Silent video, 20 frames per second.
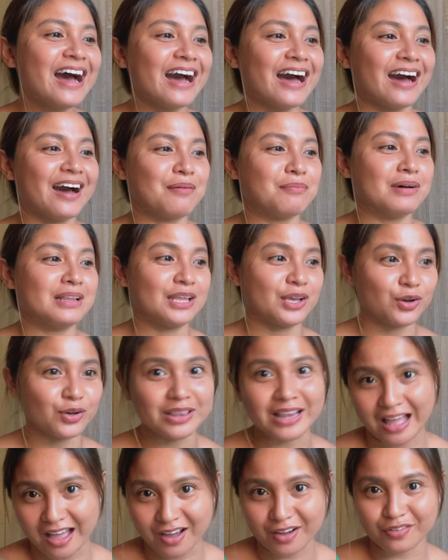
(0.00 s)
Kakabalik ko
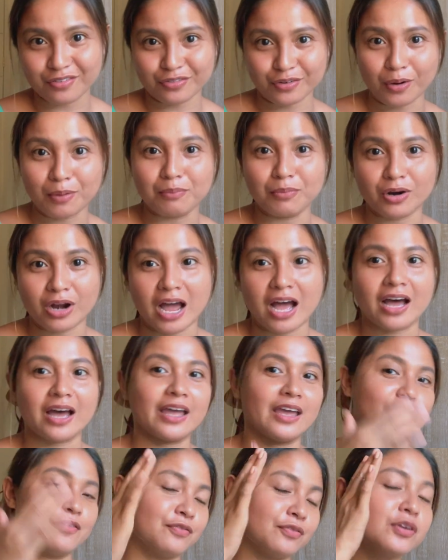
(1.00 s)
lang from
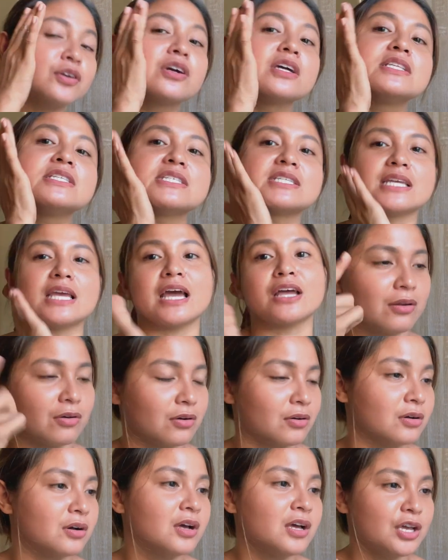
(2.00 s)
Boracay, if you can see.
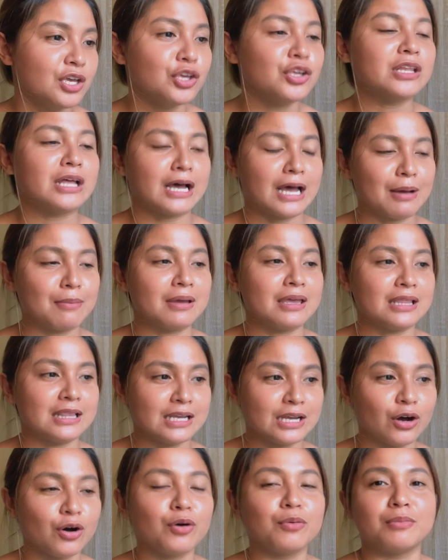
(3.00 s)
Pero, yun na nga,
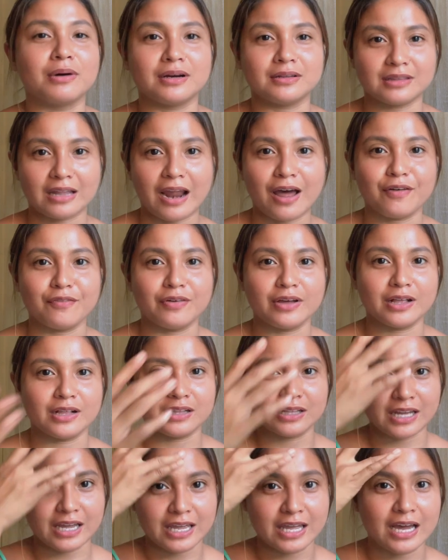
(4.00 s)
mahilig akong
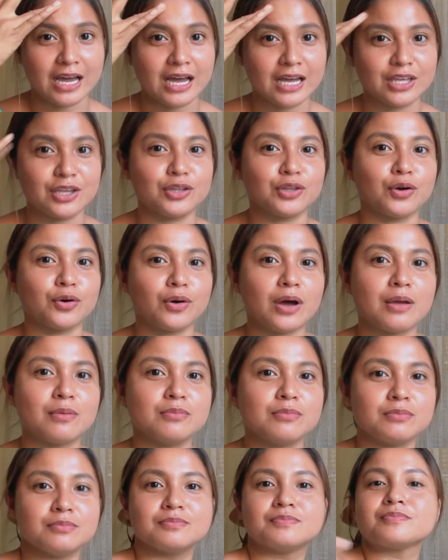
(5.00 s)
mag-travel, kaya, you know,
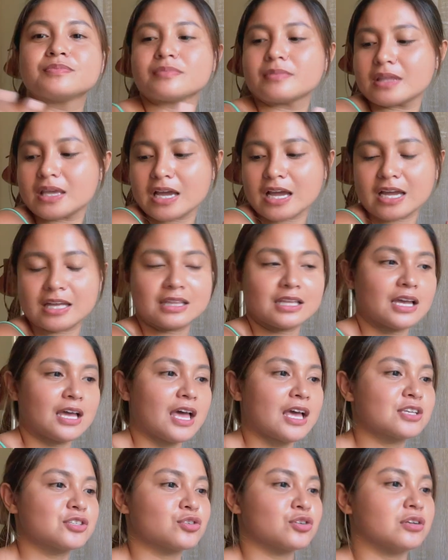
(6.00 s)
I'm kinda
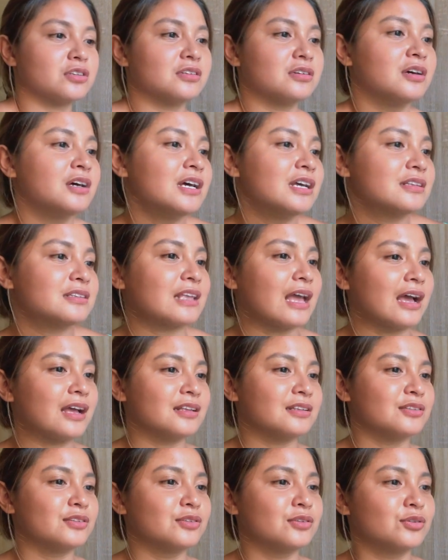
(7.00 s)
extra
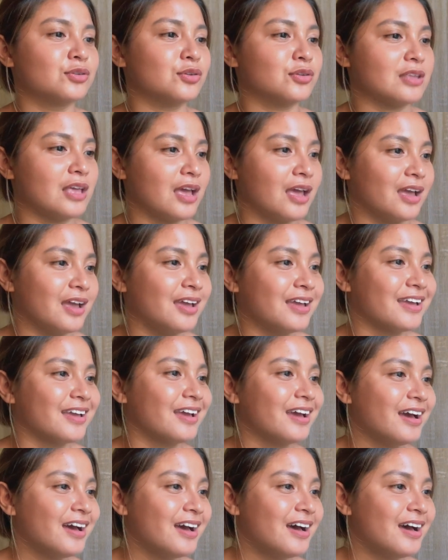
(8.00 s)
tan today.